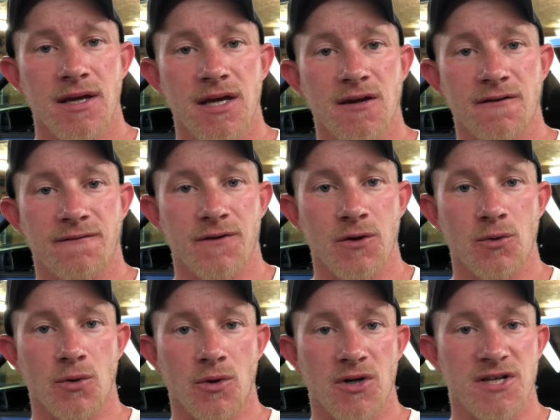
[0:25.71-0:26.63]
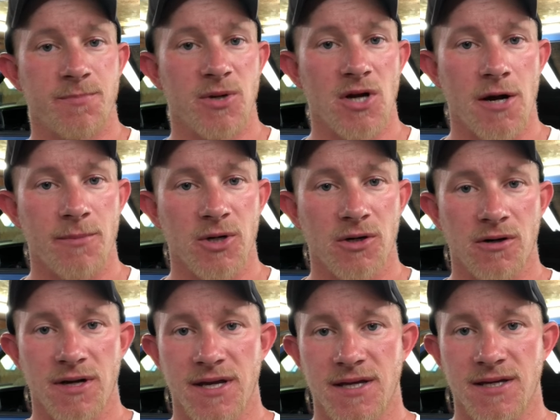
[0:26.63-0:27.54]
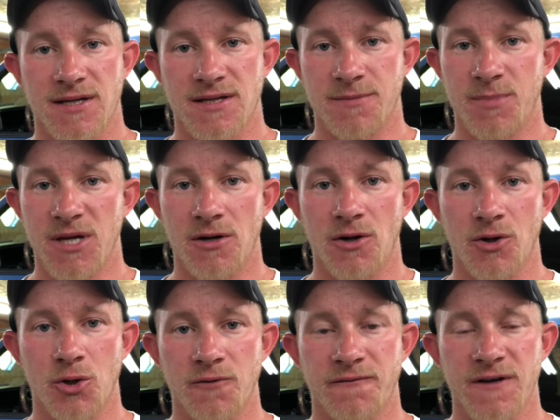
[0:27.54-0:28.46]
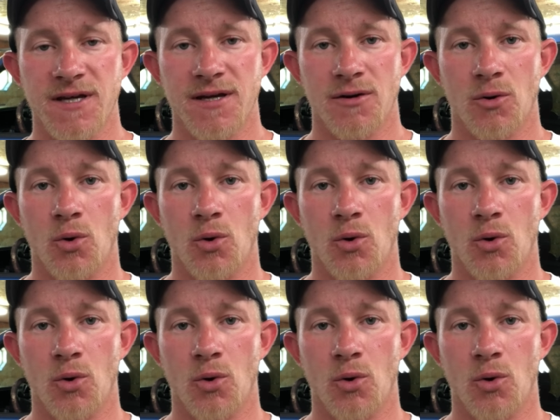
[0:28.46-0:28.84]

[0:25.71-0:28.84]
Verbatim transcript: if your speedometer is being all goofy,